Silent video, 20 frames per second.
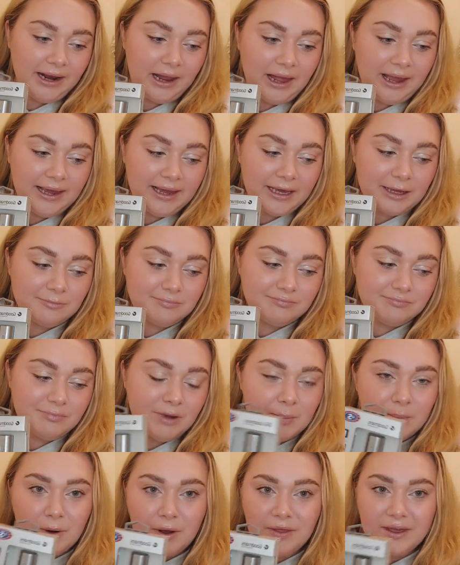Like
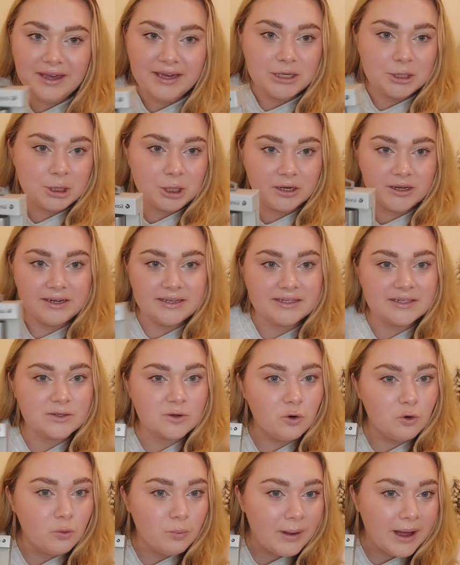my brother, he can chuck in his
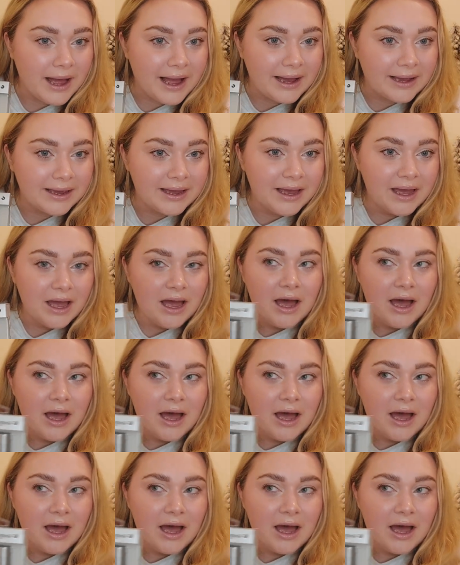school bag.